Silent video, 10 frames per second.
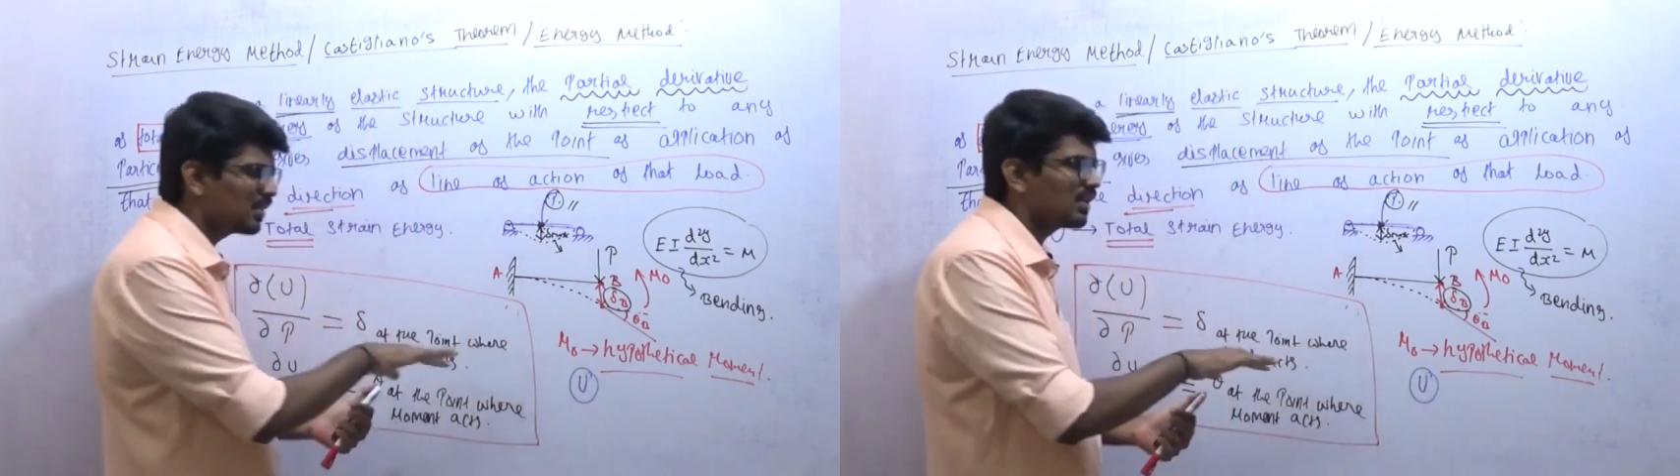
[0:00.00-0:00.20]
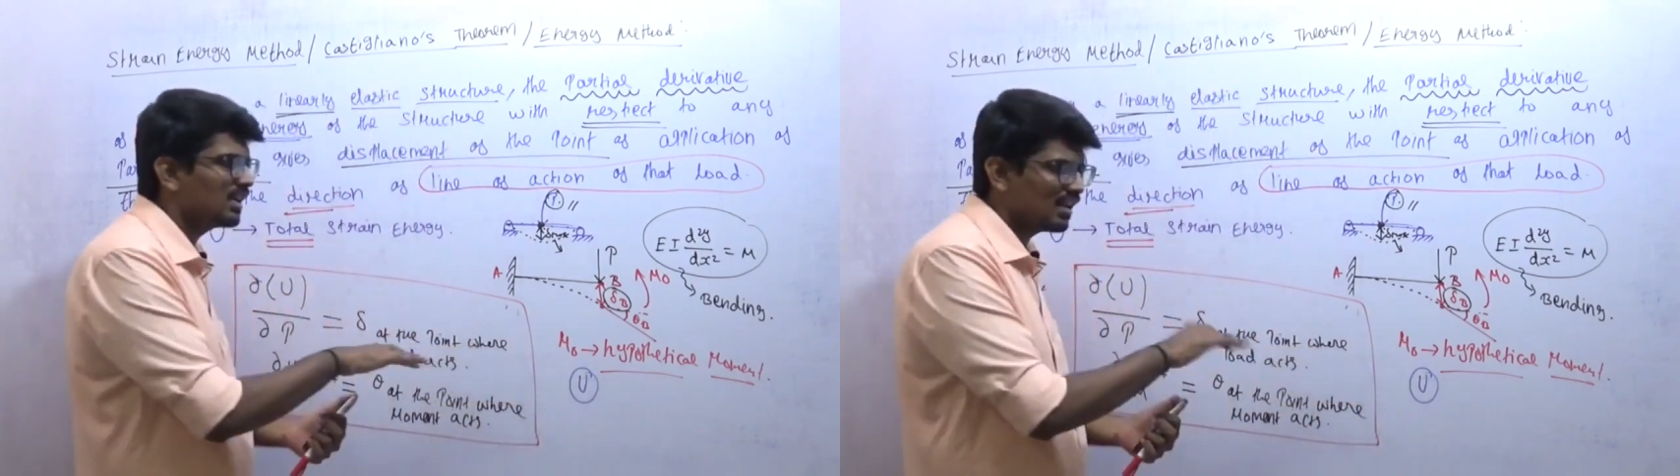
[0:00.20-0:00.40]

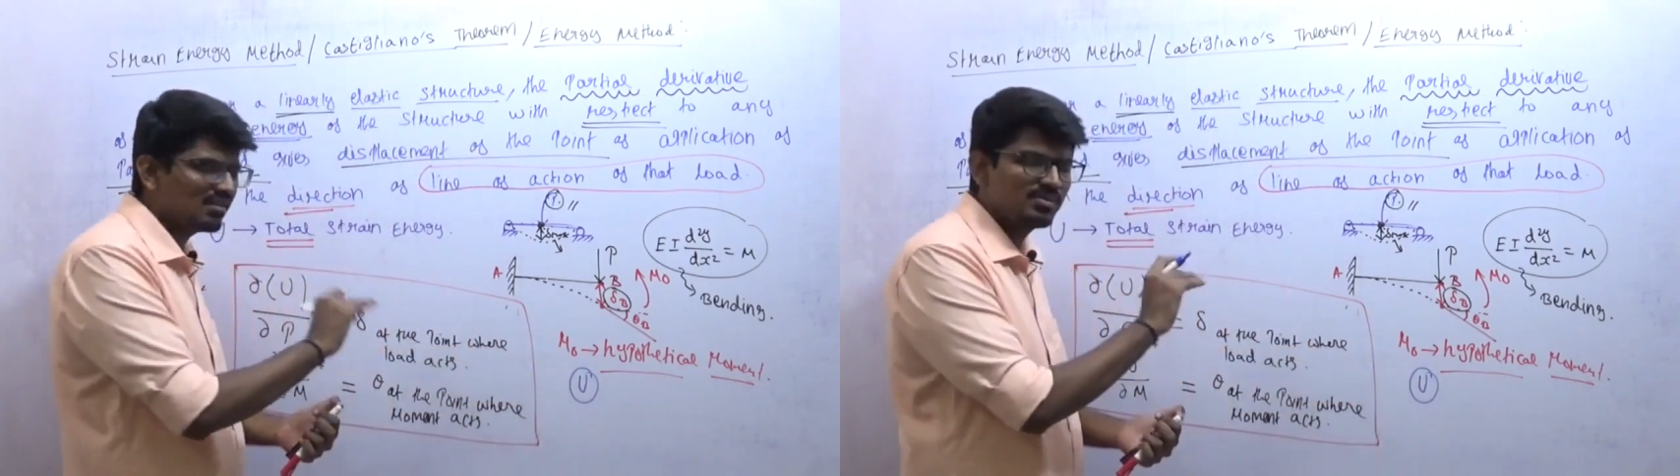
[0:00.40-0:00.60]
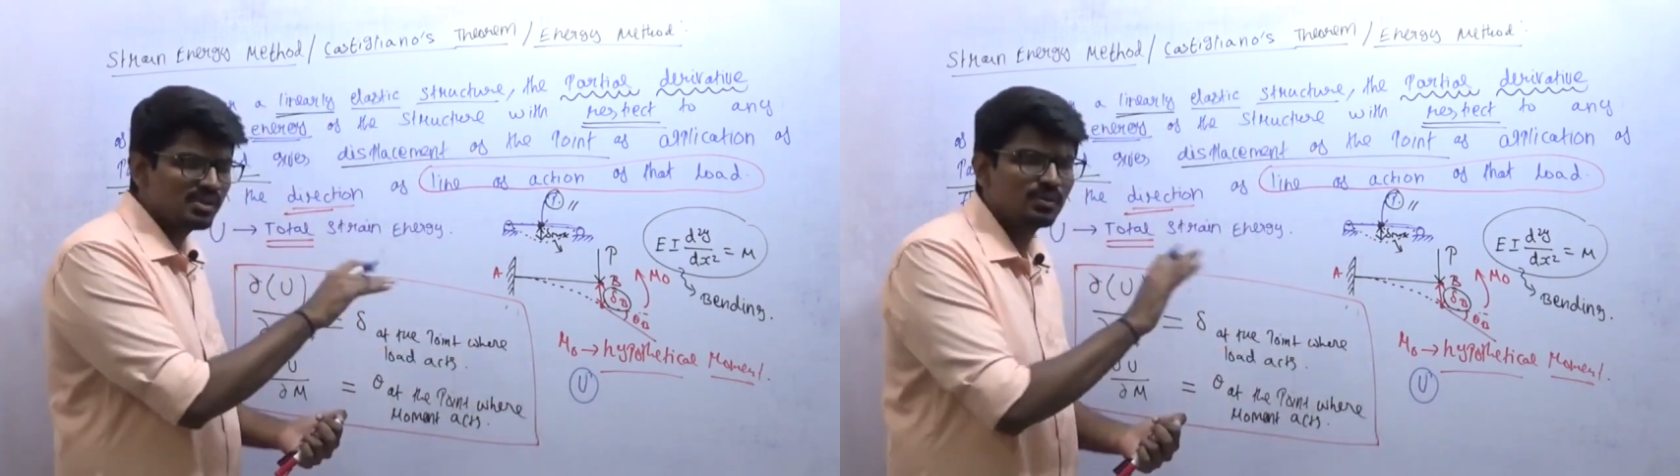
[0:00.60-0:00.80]
only. I
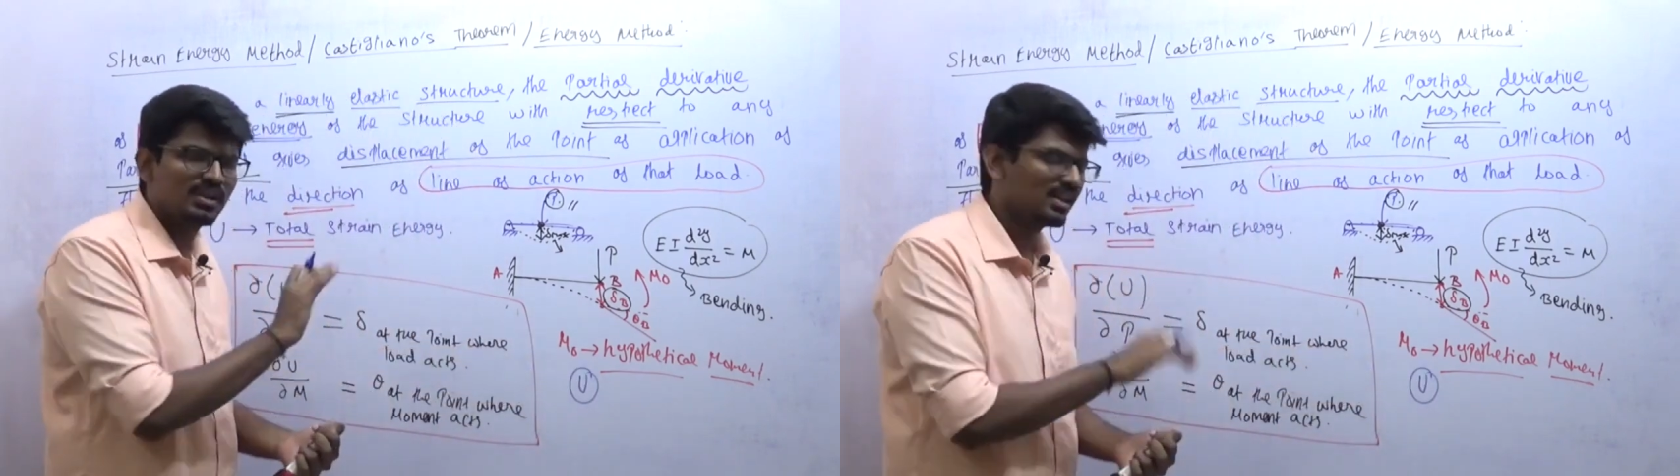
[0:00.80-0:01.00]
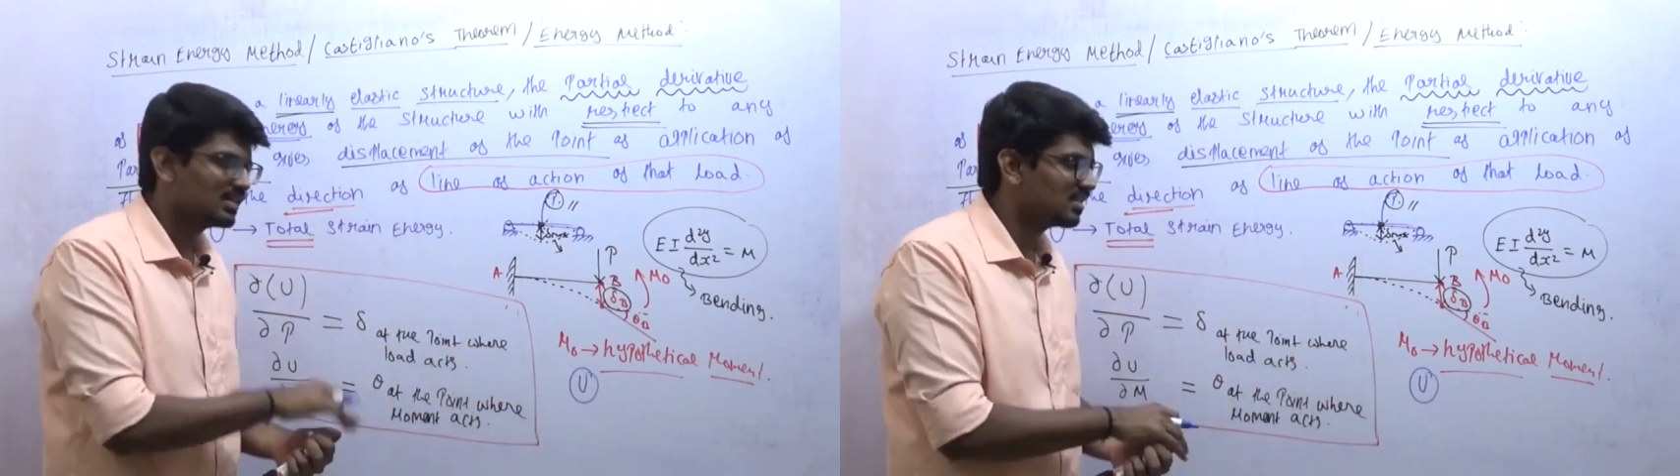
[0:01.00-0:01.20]
will be doing
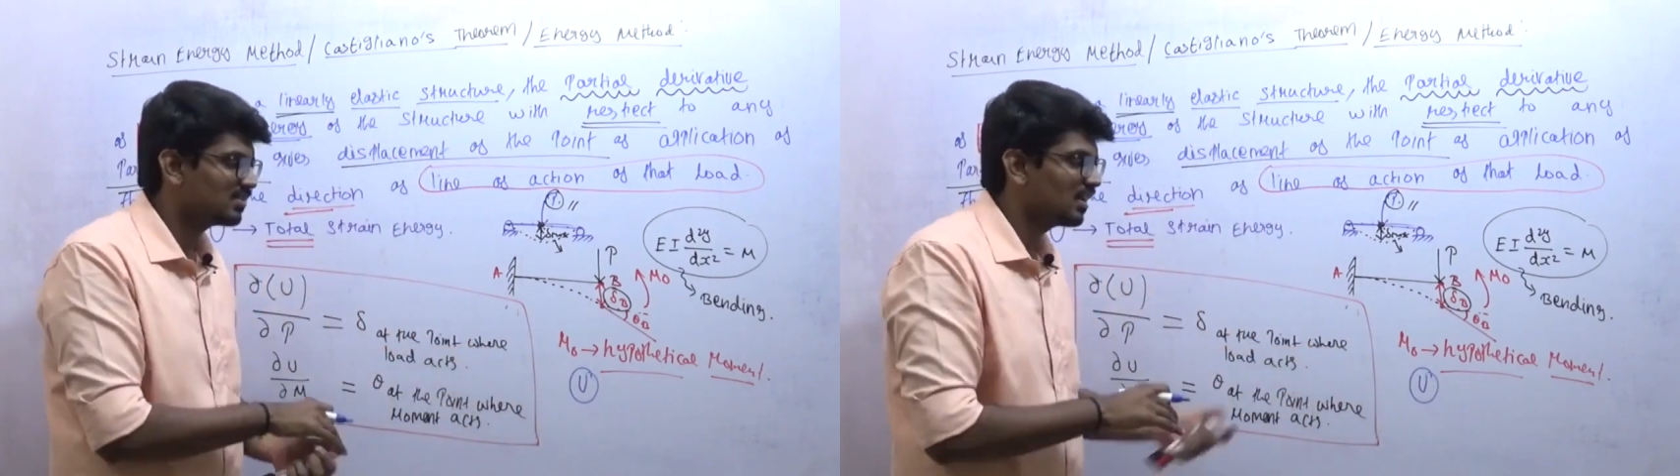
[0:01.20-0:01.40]
an example.